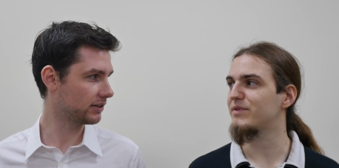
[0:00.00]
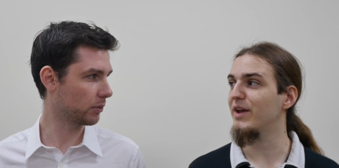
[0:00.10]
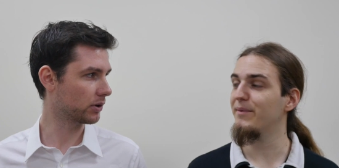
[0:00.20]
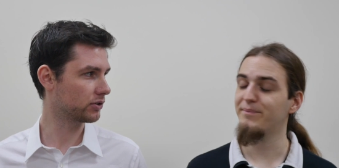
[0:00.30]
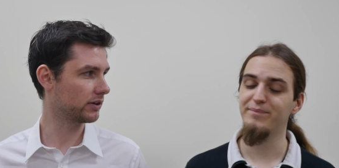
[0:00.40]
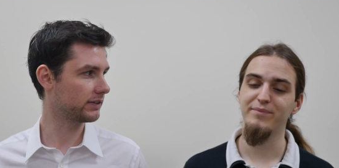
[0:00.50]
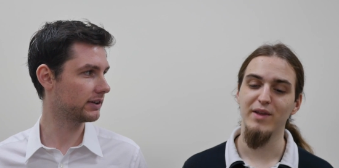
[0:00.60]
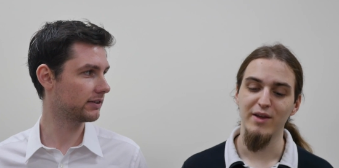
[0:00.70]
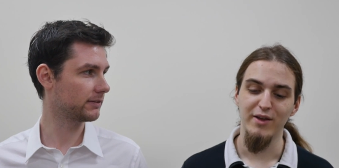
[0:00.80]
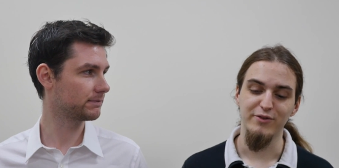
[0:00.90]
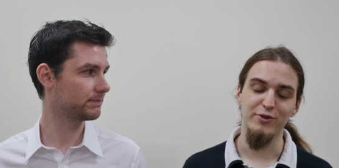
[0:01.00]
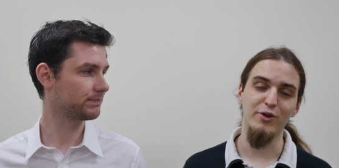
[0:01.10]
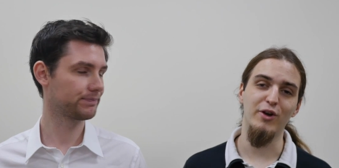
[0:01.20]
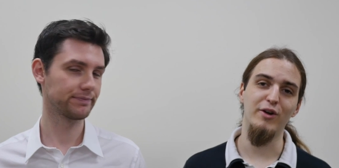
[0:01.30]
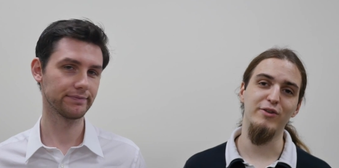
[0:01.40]
Speaker 1: the yeah. event.
Speaker 2: So
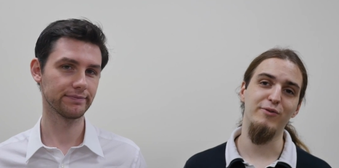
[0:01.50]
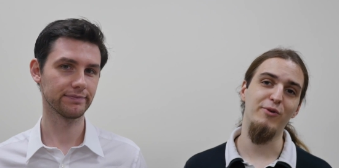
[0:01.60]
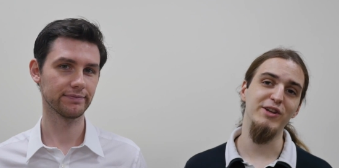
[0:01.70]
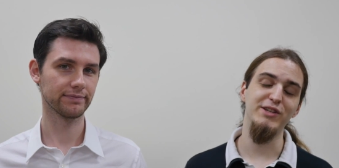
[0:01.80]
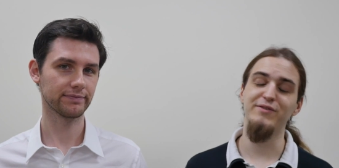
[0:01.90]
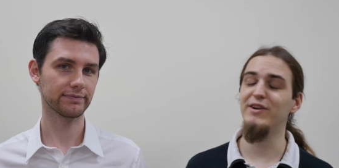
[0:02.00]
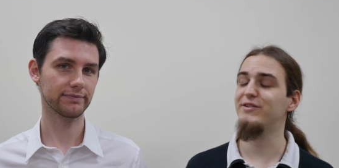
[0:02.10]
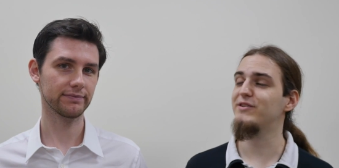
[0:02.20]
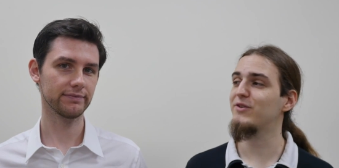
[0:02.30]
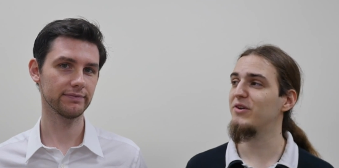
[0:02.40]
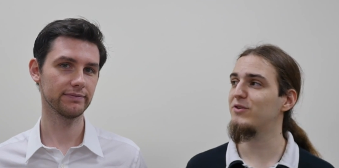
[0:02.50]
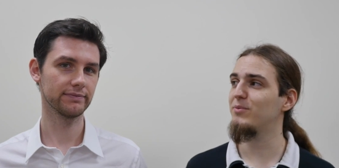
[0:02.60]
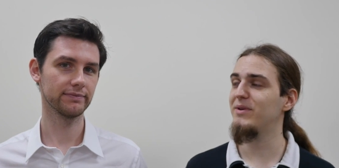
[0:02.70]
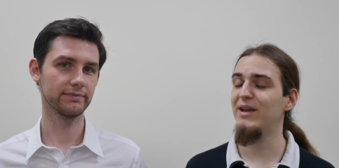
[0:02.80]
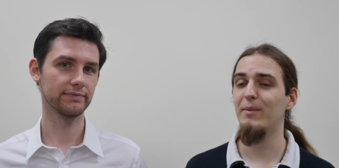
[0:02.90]
the, the French event is going to
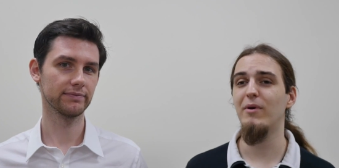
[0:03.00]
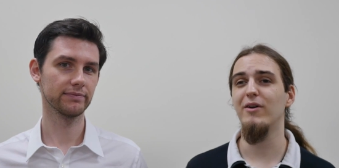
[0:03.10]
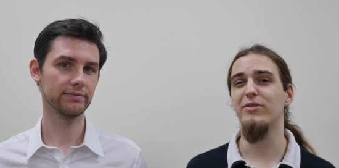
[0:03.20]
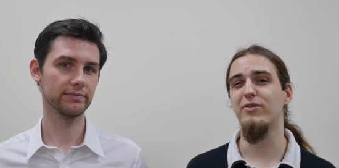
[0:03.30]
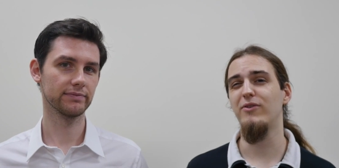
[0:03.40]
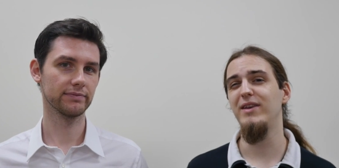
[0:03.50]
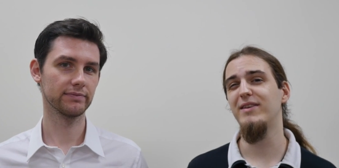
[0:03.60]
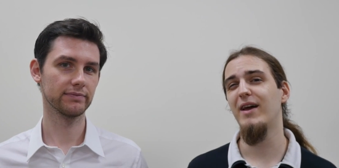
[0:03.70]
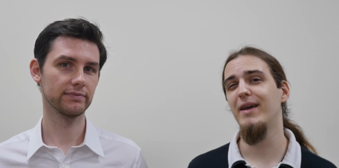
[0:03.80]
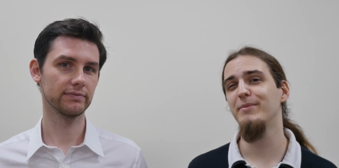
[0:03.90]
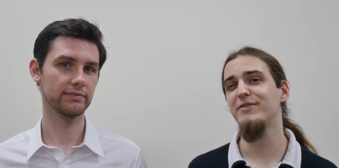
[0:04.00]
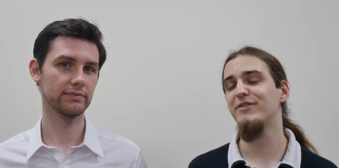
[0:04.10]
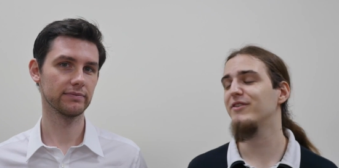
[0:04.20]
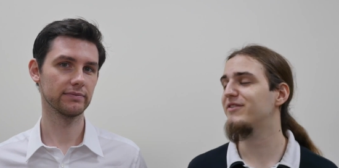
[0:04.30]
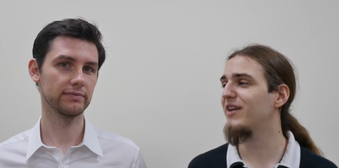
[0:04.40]
be about three times
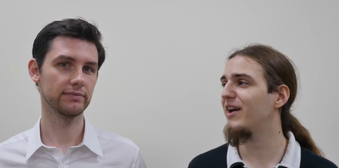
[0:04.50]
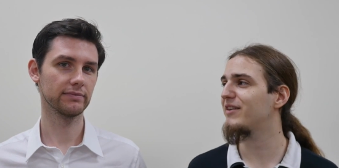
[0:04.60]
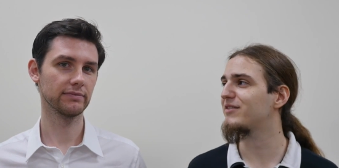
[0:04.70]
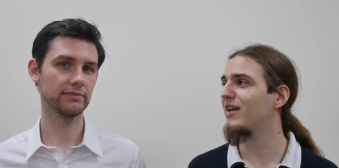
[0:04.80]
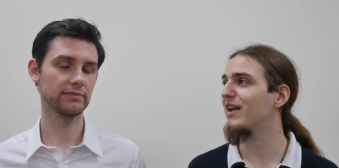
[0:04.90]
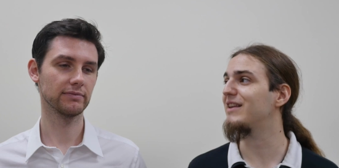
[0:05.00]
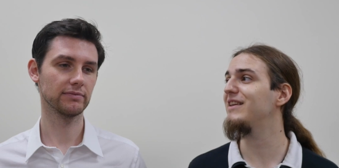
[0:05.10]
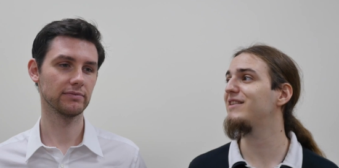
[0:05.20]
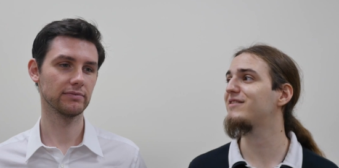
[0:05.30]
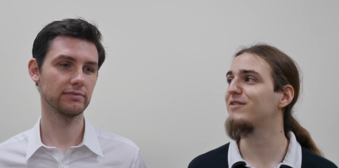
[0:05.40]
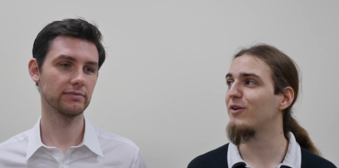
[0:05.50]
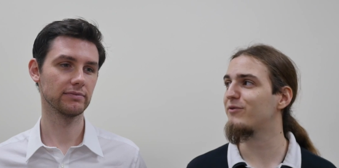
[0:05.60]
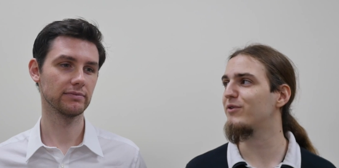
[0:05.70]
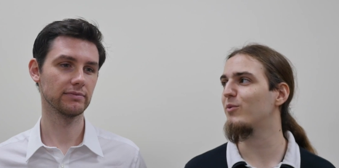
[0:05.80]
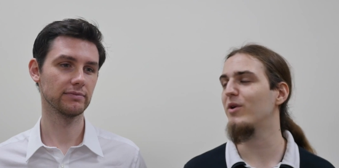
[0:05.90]
the size, at least, of
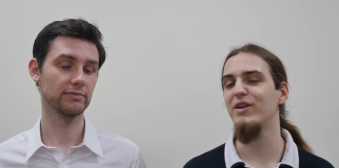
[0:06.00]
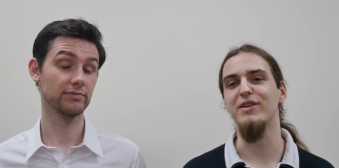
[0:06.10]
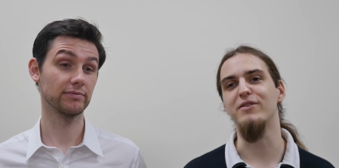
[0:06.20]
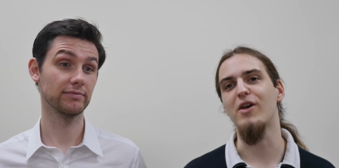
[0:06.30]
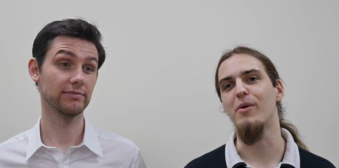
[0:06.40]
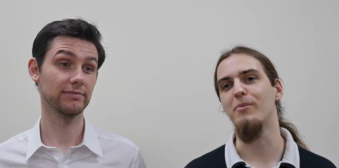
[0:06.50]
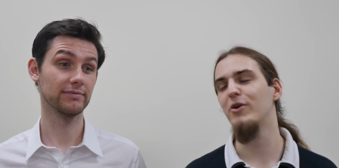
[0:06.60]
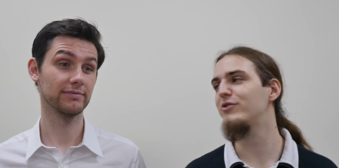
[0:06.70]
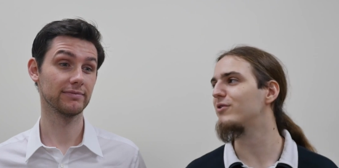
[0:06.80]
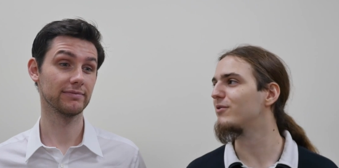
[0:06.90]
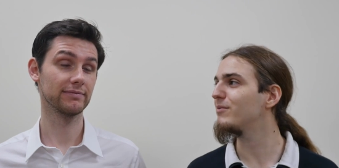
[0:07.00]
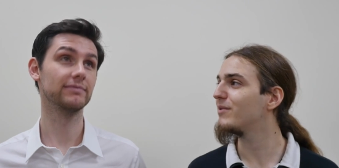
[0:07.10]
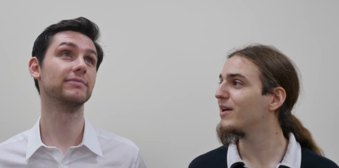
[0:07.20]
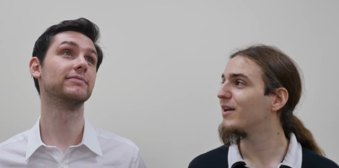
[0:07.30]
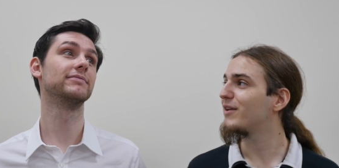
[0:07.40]
the one in uh, Montreal.
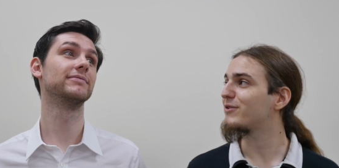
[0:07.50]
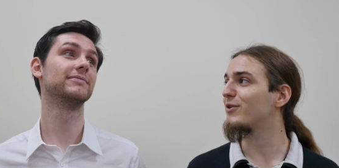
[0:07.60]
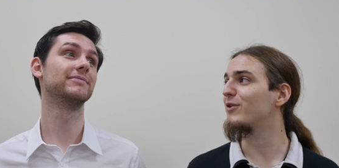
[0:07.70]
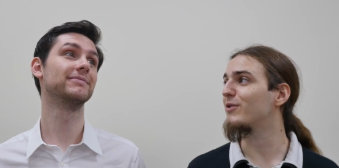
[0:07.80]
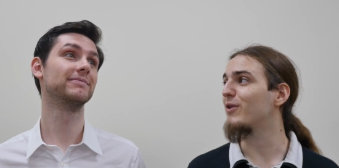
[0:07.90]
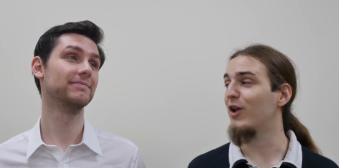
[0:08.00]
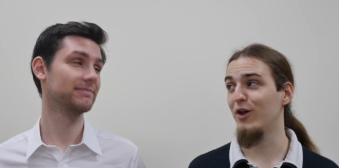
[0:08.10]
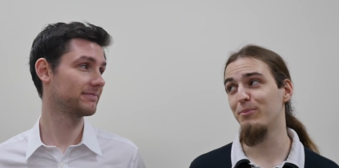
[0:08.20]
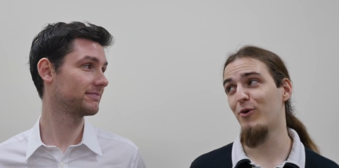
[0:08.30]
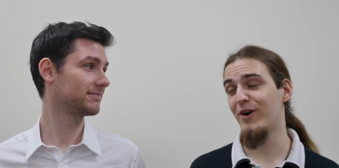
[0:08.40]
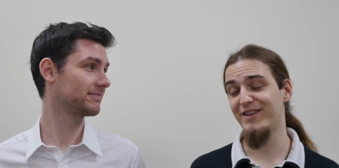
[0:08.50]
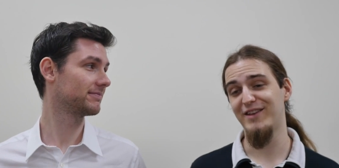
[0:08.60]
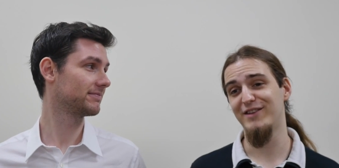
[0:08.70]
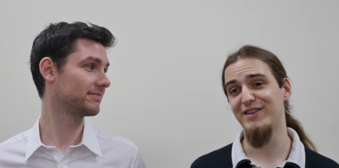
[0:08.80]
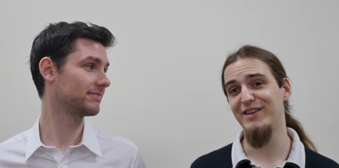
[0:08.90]
So a lot more
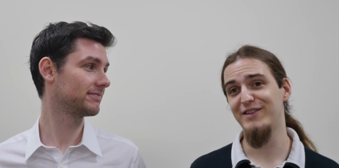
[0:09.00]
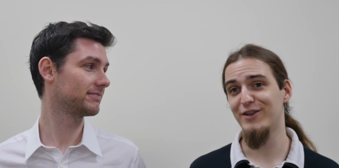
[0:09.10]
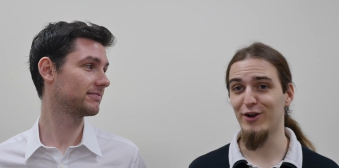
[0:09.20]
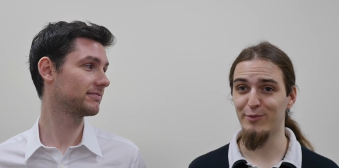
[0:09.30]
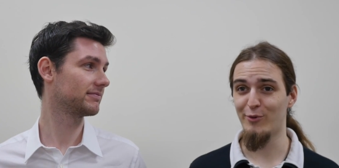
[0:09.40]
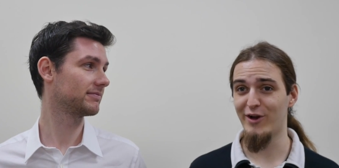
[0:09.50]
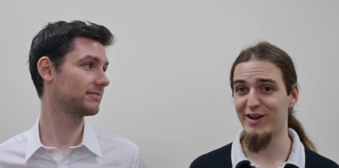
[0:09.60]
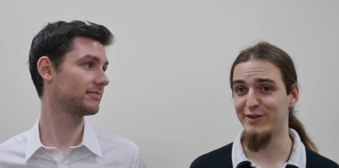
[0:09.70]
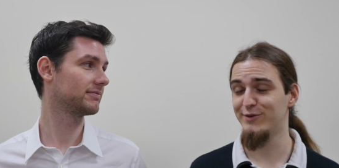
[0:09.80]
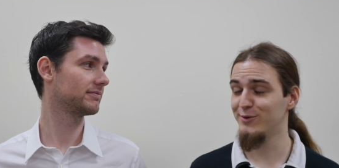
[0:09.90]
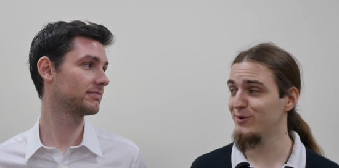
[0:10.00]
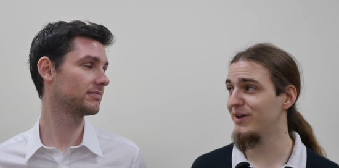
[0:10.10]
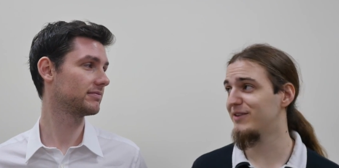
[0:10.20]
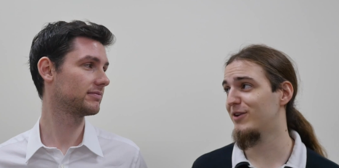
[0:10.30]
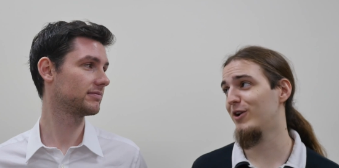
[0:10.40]
attendees, a lot more LN2,
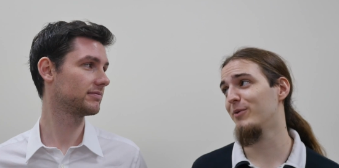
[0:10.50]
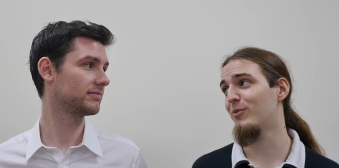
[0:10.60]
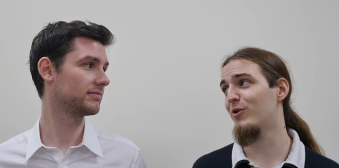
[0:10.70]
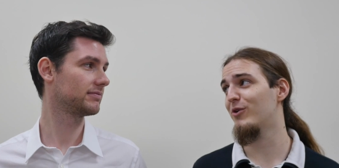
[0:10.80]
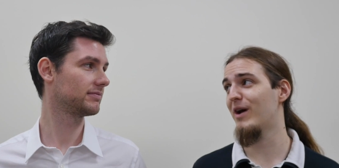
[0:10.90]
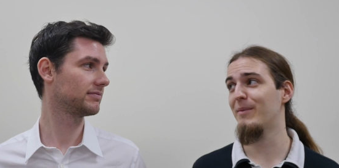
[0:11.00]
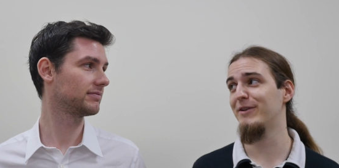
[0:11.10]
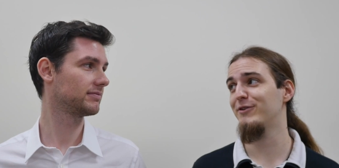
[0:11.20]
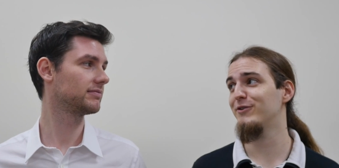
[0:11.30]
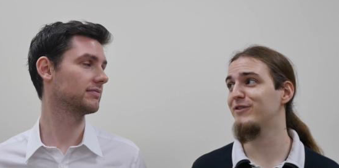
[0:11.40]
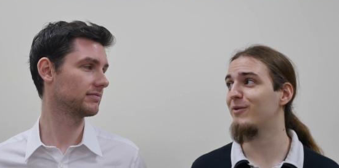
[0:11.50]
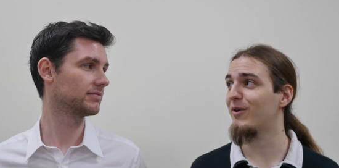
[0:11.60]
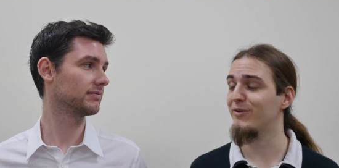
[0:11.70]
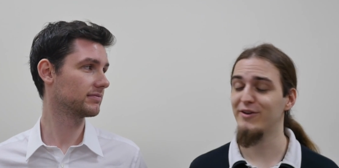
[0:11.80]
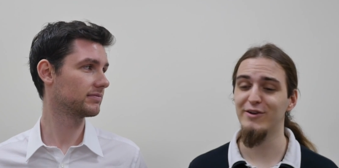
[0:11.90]
and a lot more amateurs
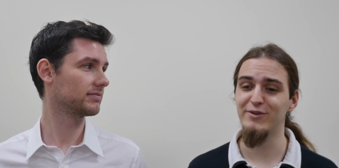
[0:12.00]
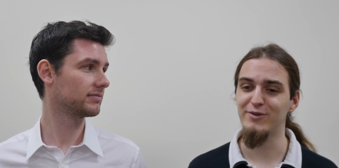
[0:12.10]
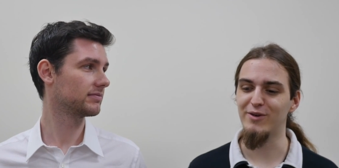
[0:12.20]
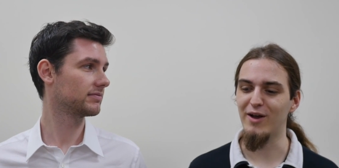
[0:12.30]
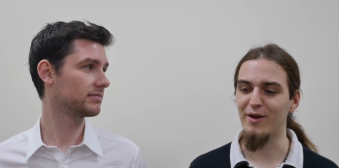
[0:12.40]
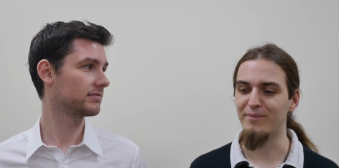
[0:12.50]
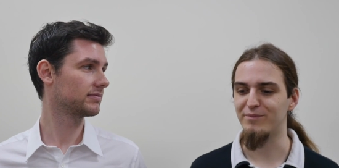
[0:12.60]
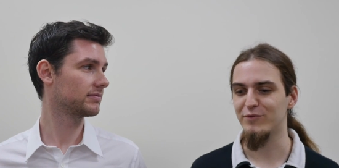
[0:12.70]
around there to um,